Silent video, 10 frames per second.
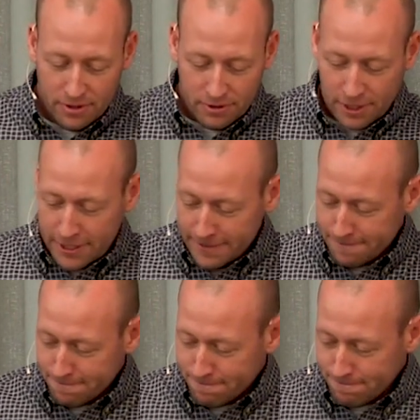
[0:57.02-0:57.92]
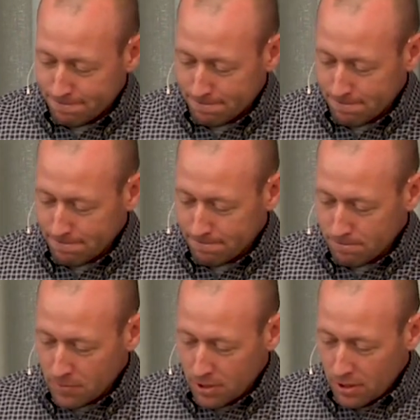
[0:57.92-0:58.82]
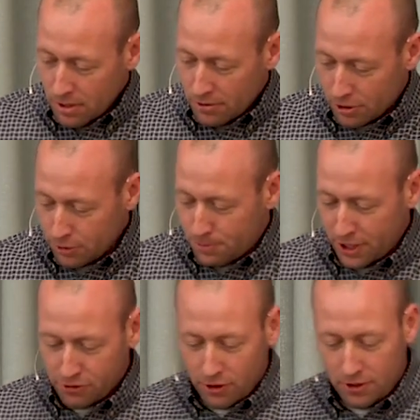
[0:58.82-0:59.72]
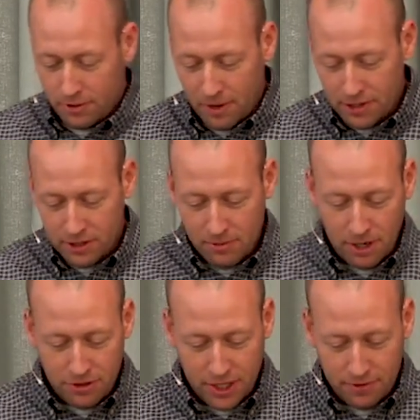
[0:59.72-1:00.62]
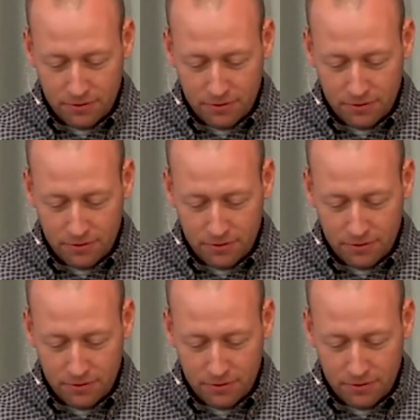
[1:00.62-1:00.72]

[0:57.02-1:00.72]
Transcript: Right? The good picture that you might you might think of,